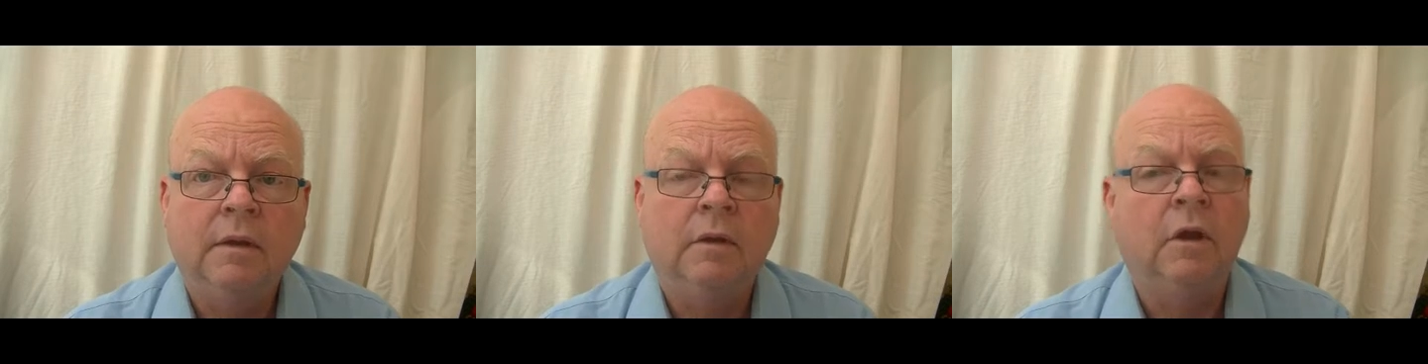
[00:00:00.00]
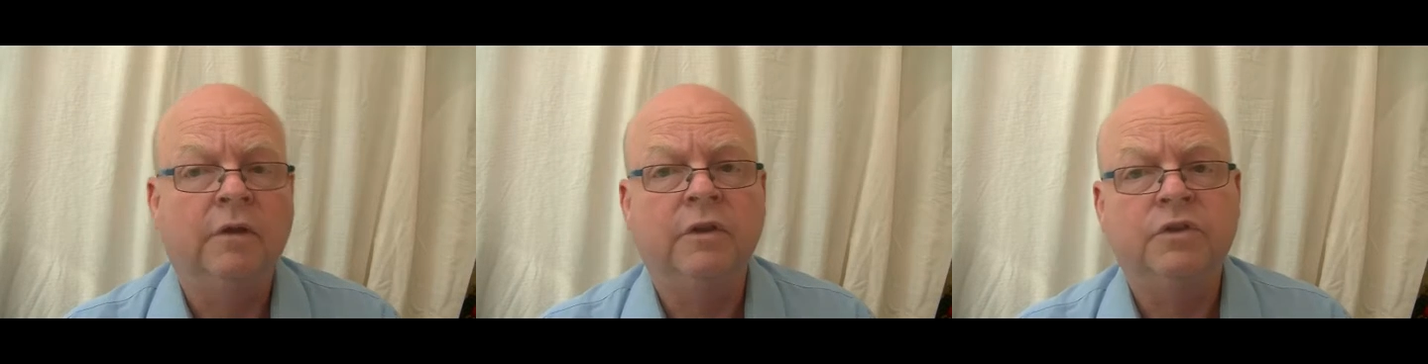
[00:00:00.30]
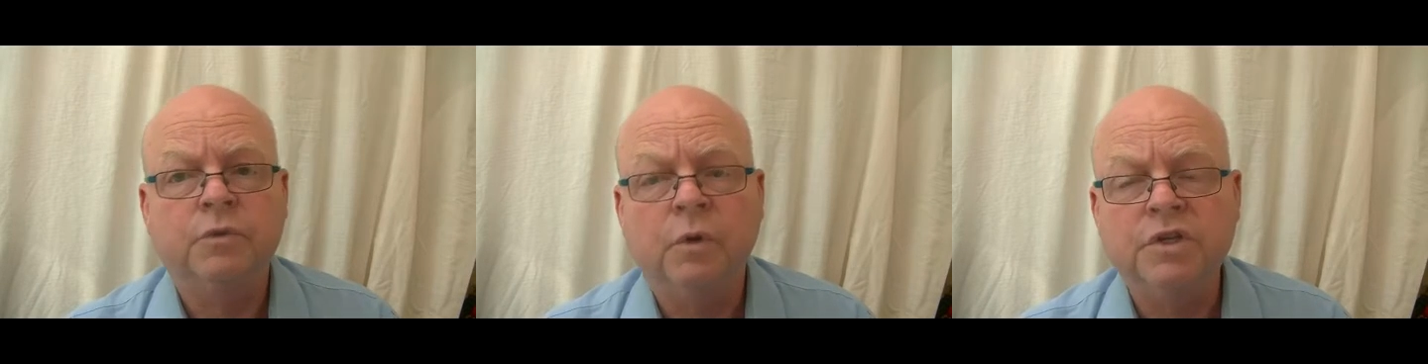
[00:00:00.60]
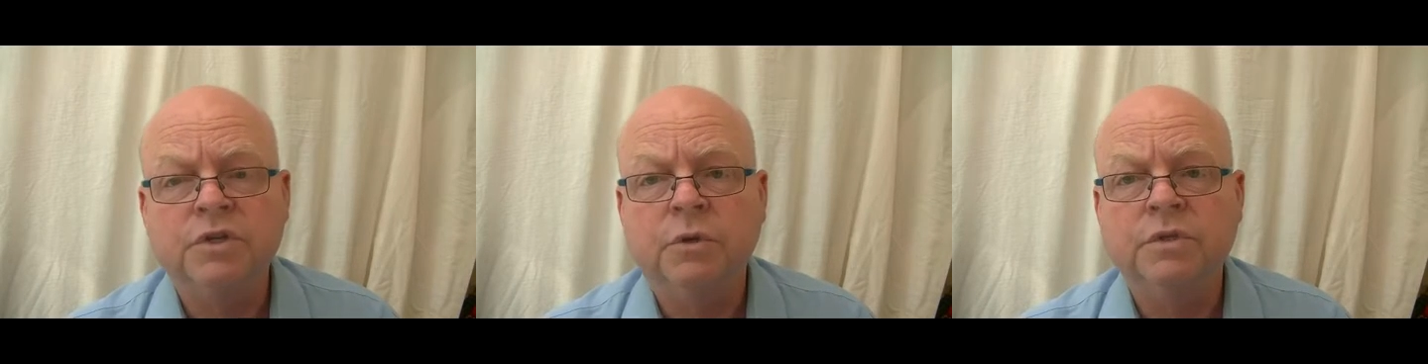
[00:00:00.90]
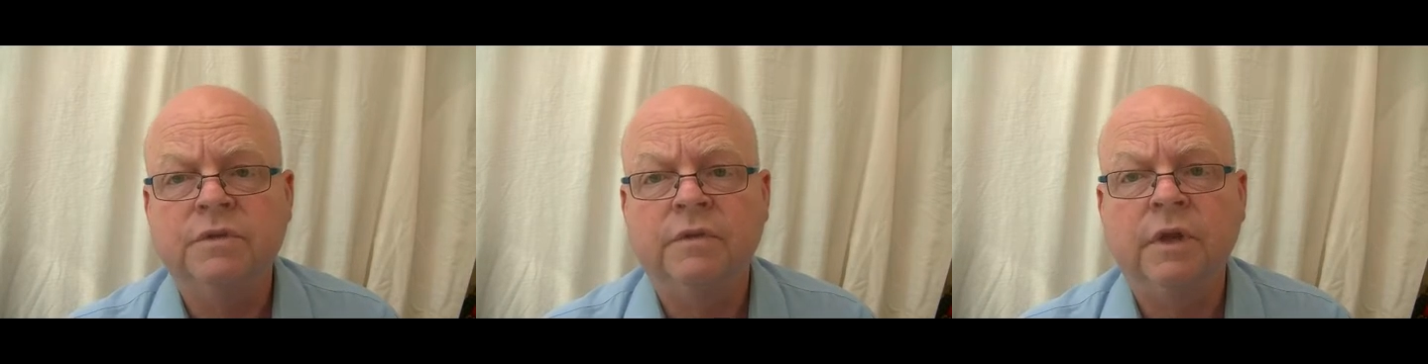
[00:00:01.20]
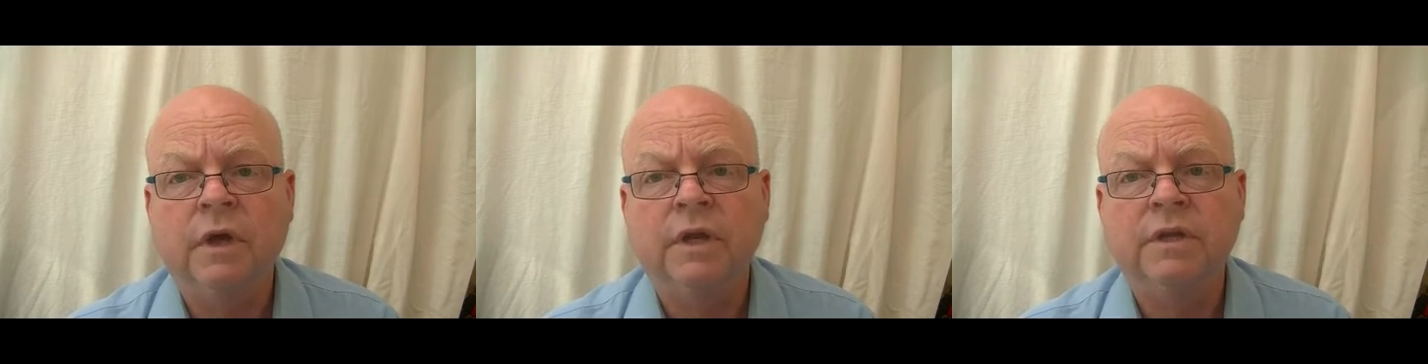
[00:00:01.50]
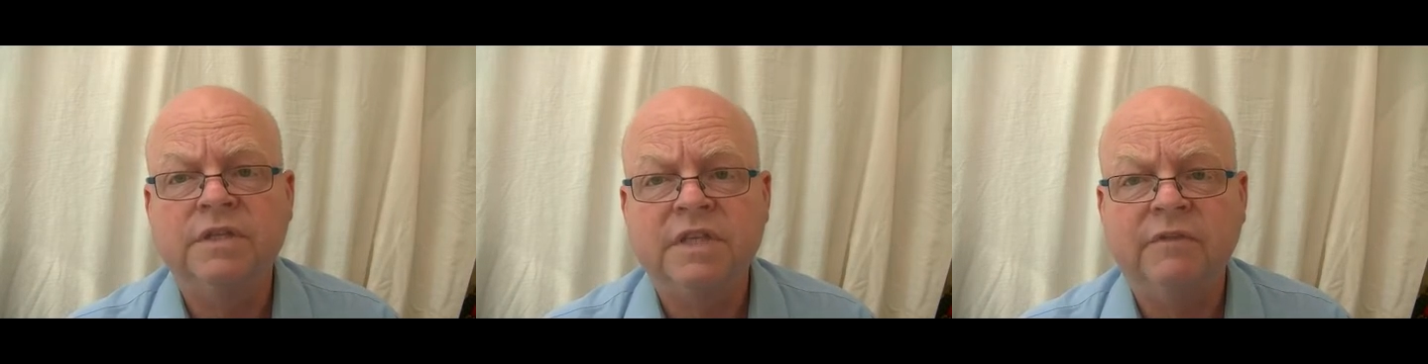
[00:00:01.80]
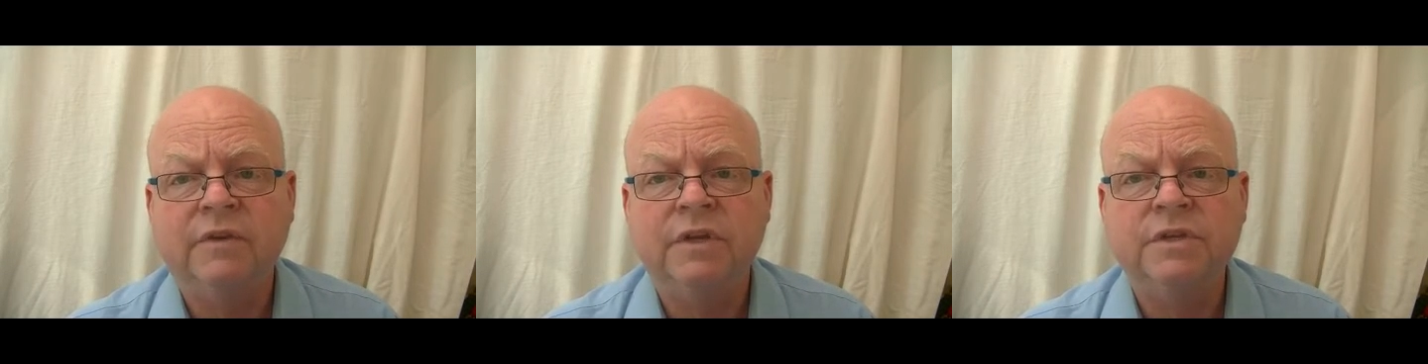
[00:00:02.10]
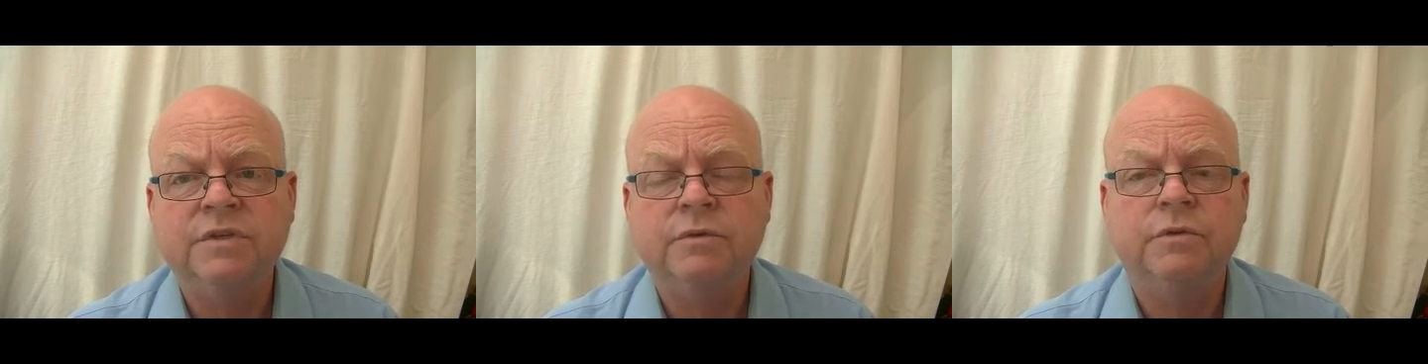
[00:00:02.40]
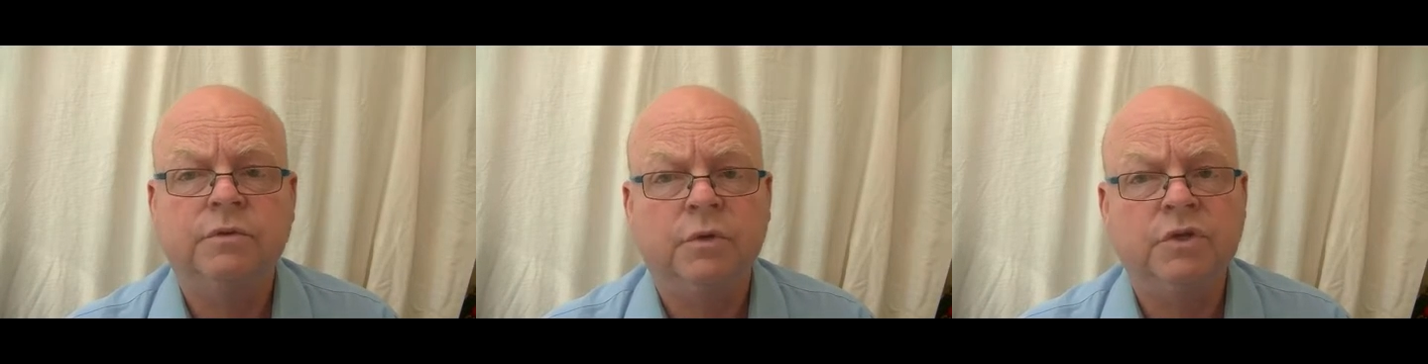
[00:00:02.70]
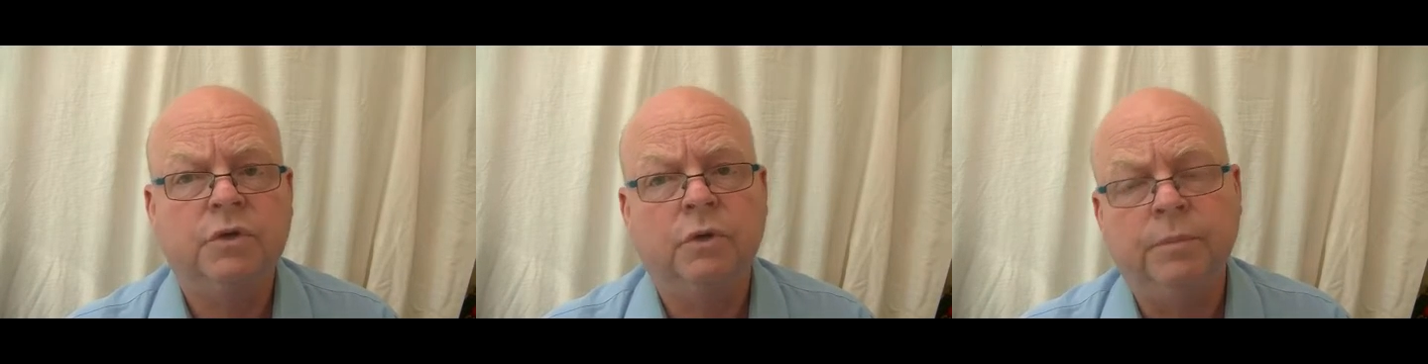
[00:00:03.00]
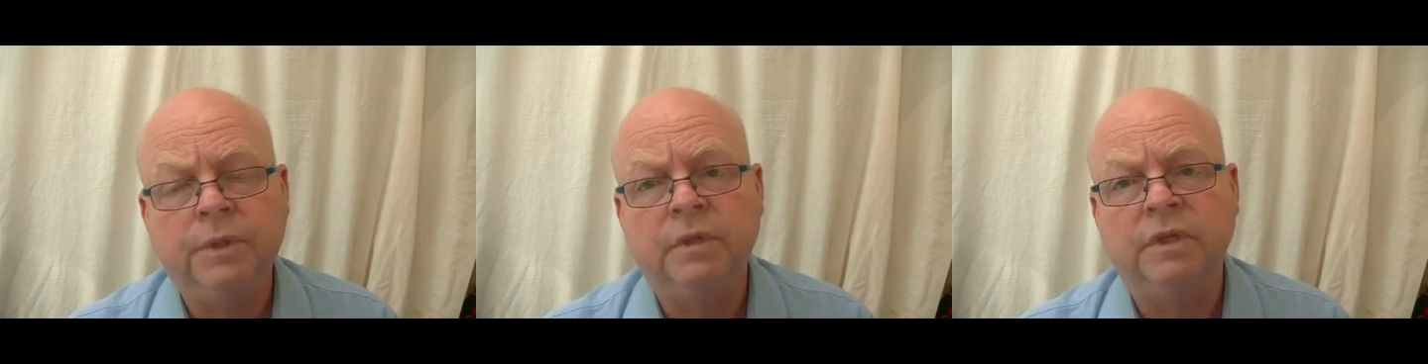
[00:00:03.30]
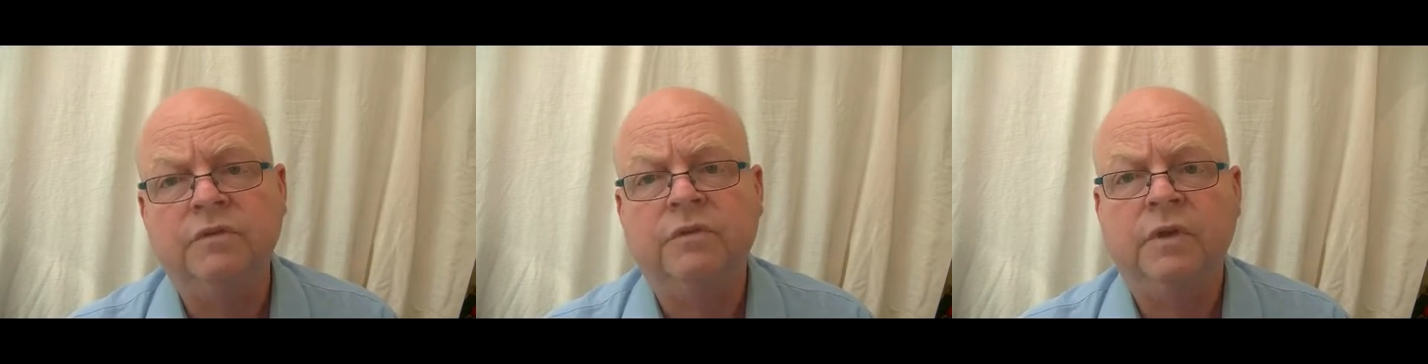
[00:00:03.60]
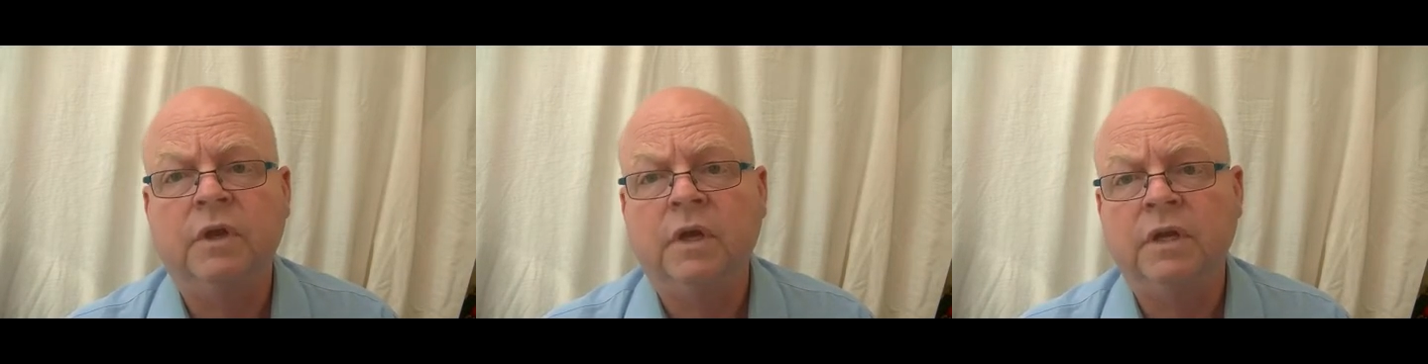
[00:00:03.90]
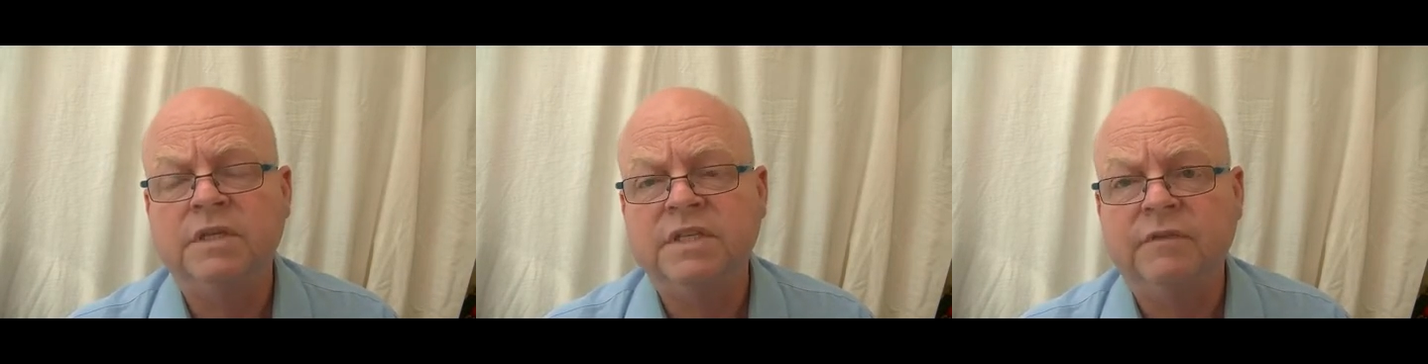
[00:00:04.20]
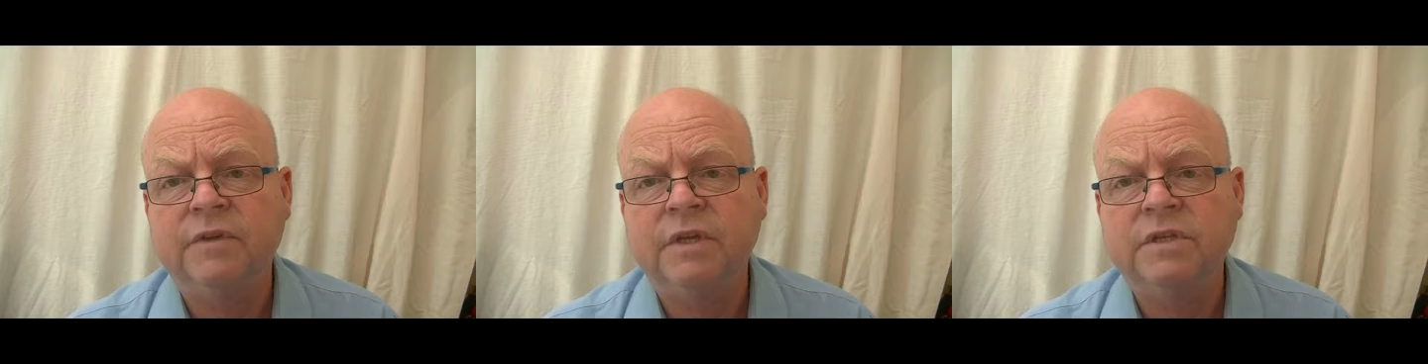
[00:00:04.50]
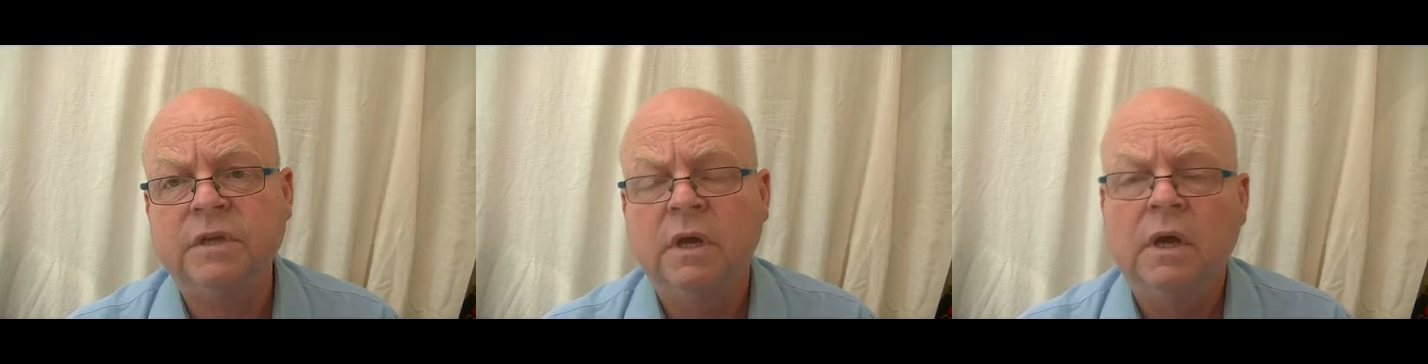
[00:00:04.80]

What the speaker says: A lot of the squash courts of the 1970s, squash court buildings of the 1970s,